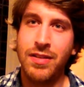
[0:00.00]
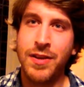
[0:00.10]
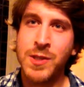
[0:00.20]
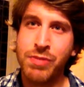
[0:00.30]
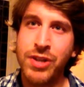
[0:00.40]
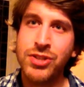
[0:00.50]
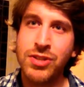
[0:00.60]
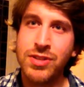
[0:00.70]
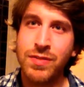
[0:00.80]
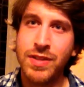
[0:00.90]

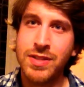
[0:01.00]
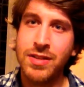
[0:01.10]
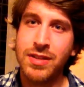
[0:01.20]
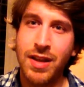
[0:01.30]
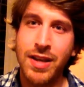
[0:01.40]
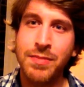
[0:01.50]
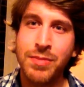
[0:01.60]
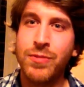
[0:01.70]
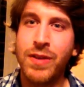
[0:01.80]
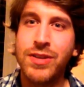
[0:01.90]
expressions of this underlying
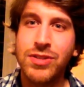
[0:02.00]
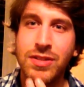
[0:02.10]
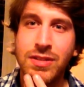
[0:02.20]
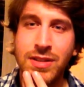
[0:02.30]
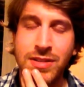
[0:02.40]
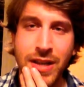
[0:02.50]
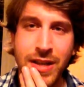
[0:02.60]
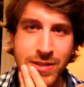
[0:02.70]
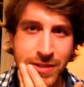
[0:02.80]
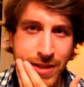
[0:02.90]
perfection.
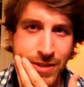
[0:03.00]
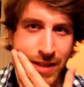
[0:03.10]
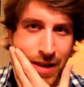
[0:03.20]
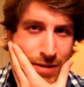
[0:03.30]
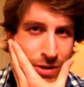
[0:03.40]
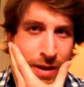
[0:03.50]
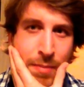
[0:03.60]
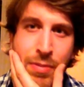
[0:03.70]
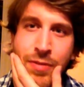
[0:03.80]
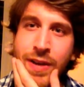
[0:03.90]
It's there in your
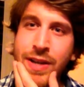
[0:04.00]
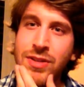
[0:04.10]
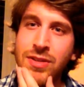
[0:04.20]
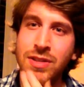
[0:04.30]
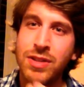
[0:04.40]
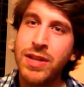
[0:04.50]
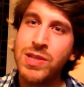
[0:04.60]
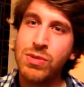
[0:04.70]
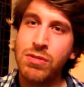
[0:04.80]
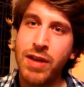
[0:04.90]
imperfections. There's no
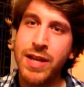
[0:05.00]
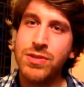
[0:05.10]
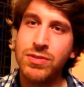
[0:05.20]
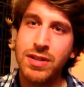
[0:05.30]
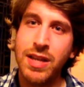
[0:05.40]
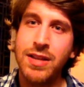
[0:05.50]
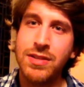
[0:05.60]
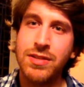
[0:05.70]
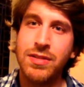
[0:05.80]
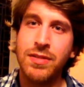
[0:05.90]
need to erase or
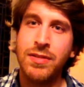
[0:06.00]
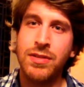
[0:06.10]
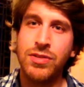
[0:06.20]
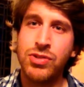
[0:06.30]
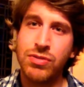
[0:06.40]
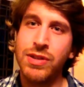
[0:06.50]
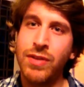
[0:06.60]
destroy